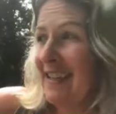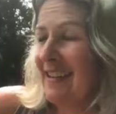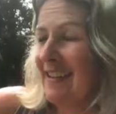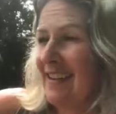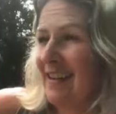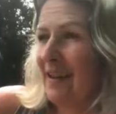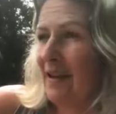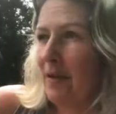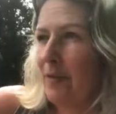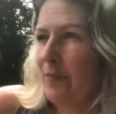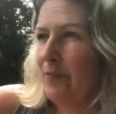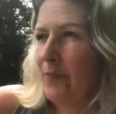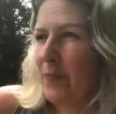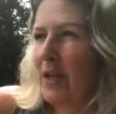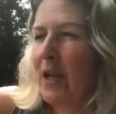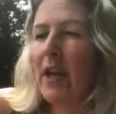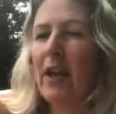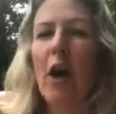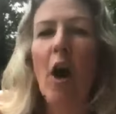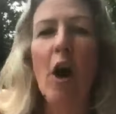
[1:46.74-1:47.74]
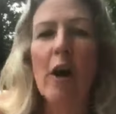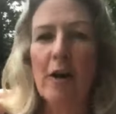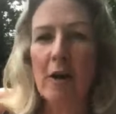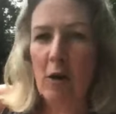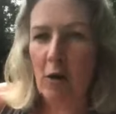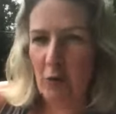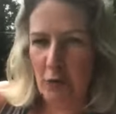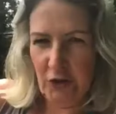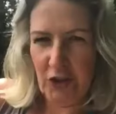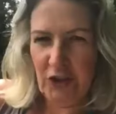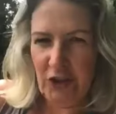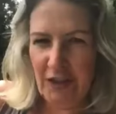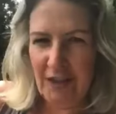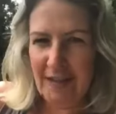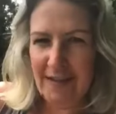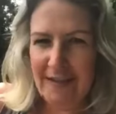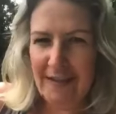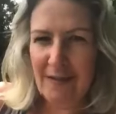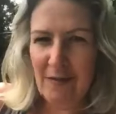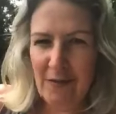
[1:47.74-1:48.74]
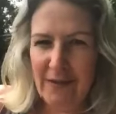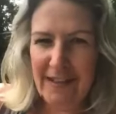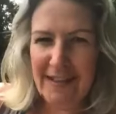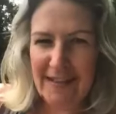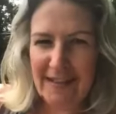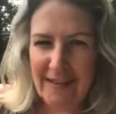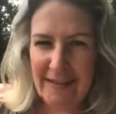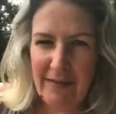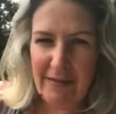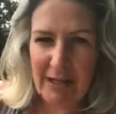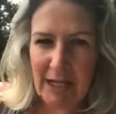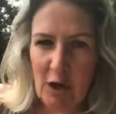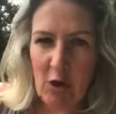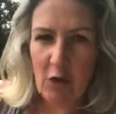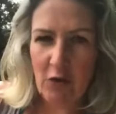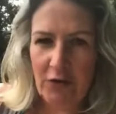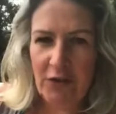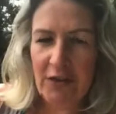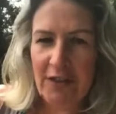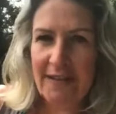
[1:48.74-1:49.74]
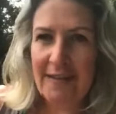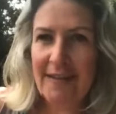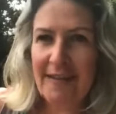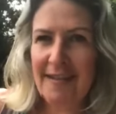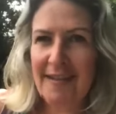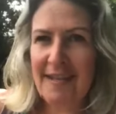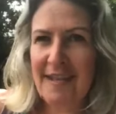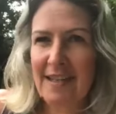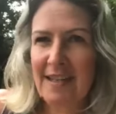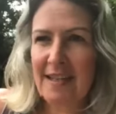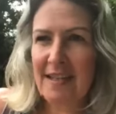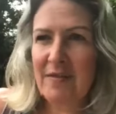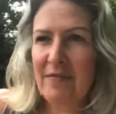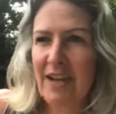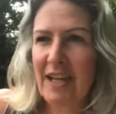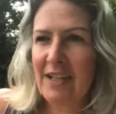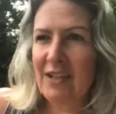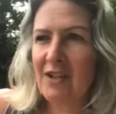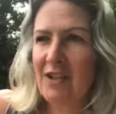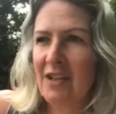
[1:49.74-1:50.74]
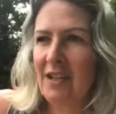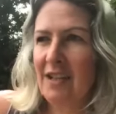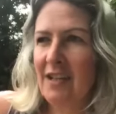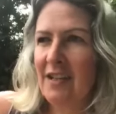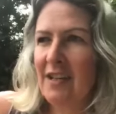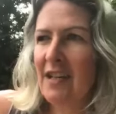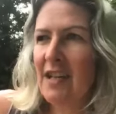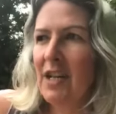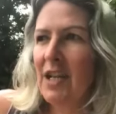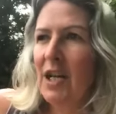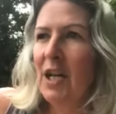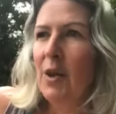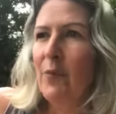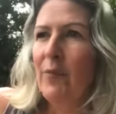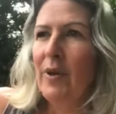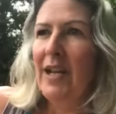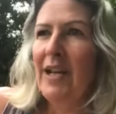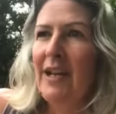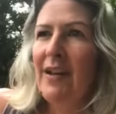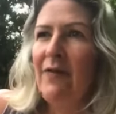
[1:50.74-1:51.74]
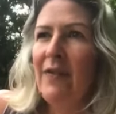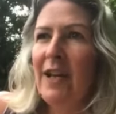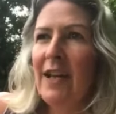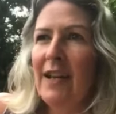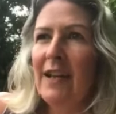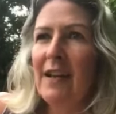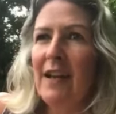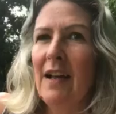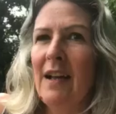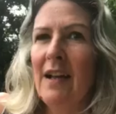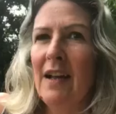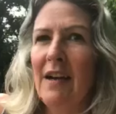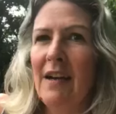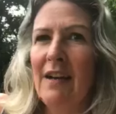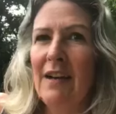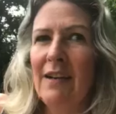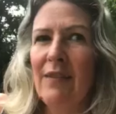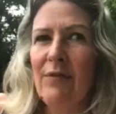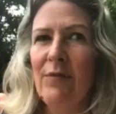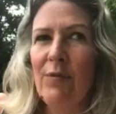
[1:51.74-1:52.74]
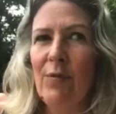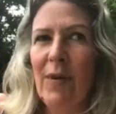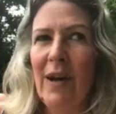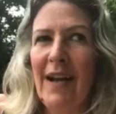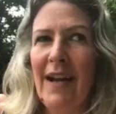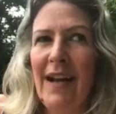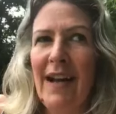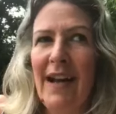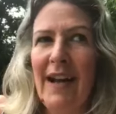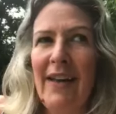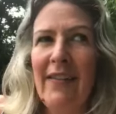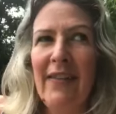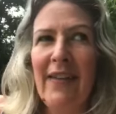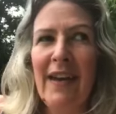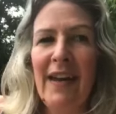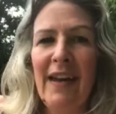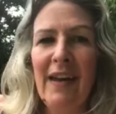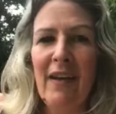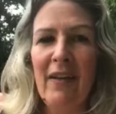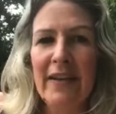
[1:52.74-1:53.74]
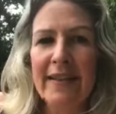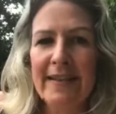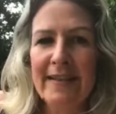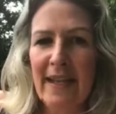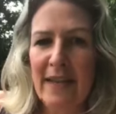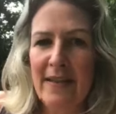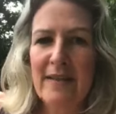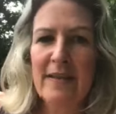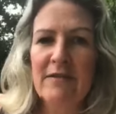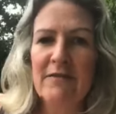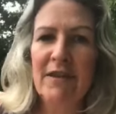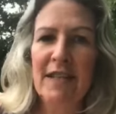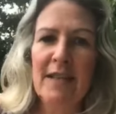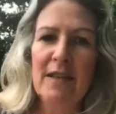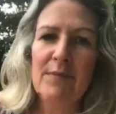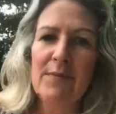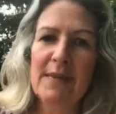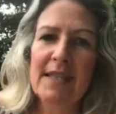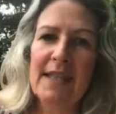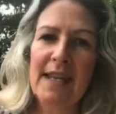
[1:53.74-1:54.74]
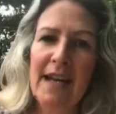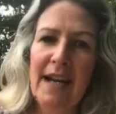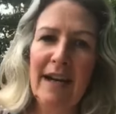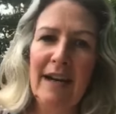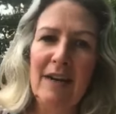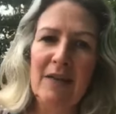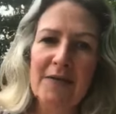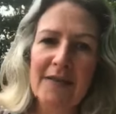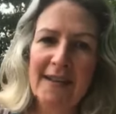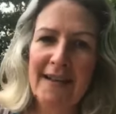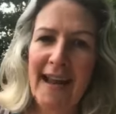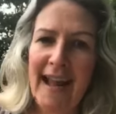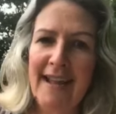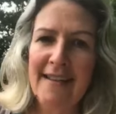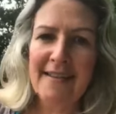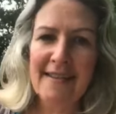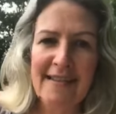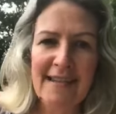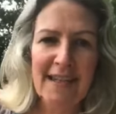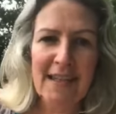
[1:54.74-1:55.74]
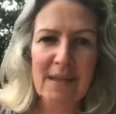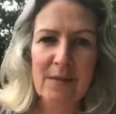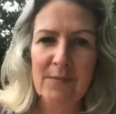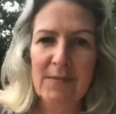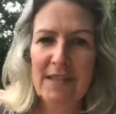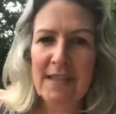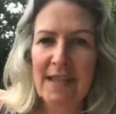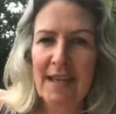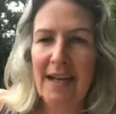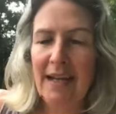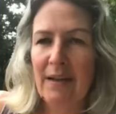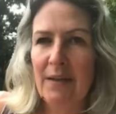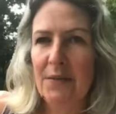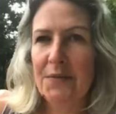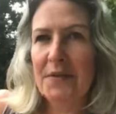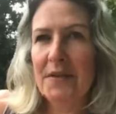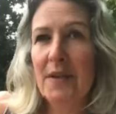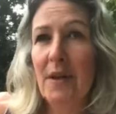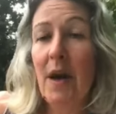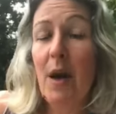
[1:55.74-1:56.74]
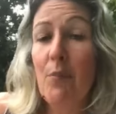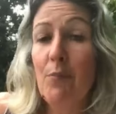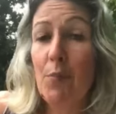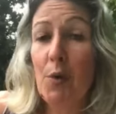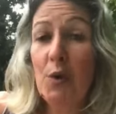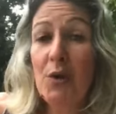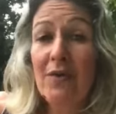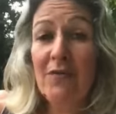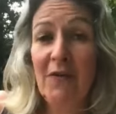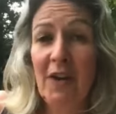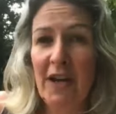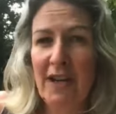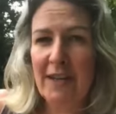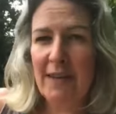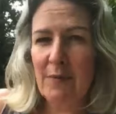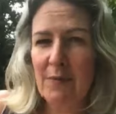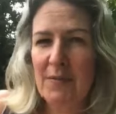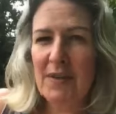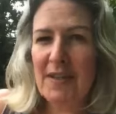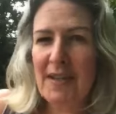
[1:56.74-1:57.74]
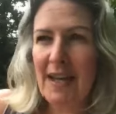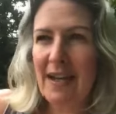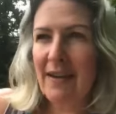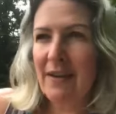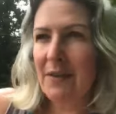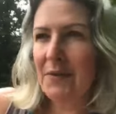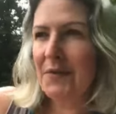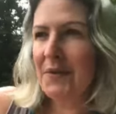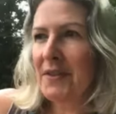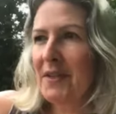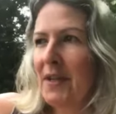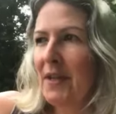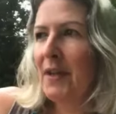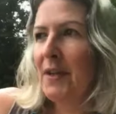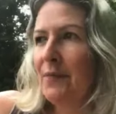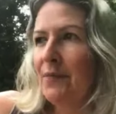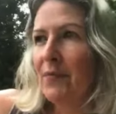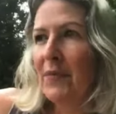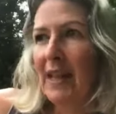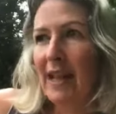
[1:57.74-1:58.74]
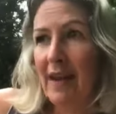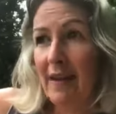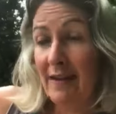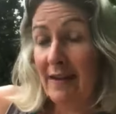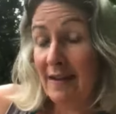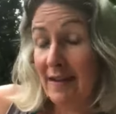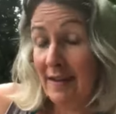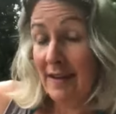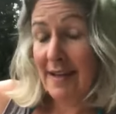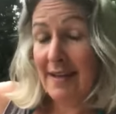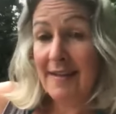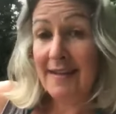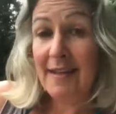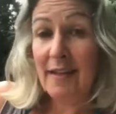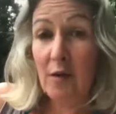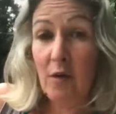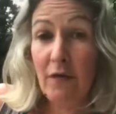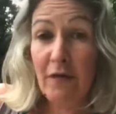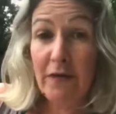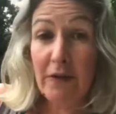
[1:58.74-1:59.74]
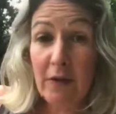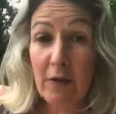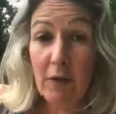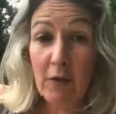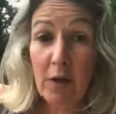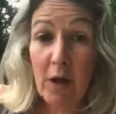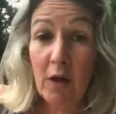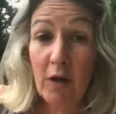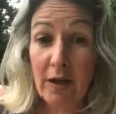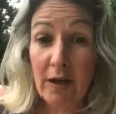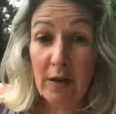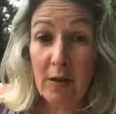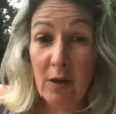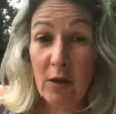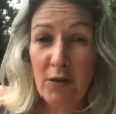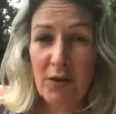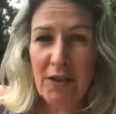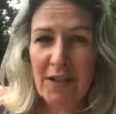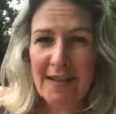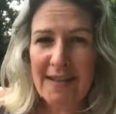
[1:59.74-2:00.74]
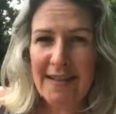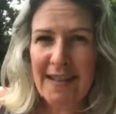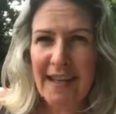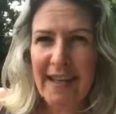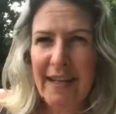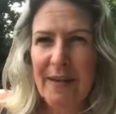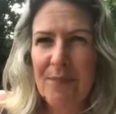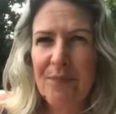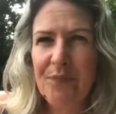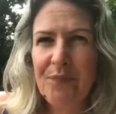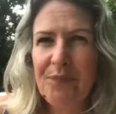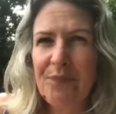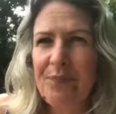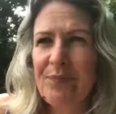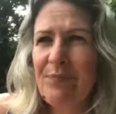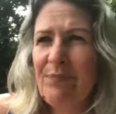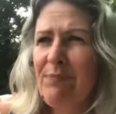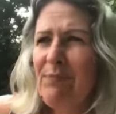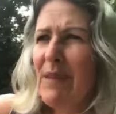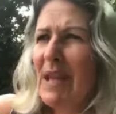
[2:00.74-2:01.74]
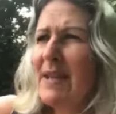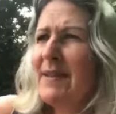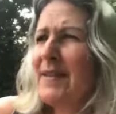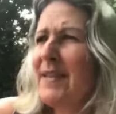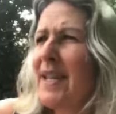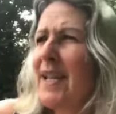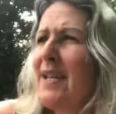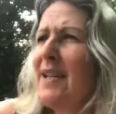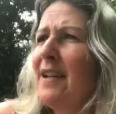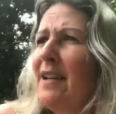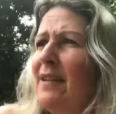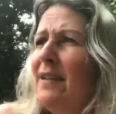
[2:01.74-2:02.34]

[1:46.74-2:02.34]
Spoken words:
kind of unconscious, not necessarily conscious dissatisfaction, but living a life where they are censoring themselves and editing themselves and modifying themselves, like I said, often unconsciously. So they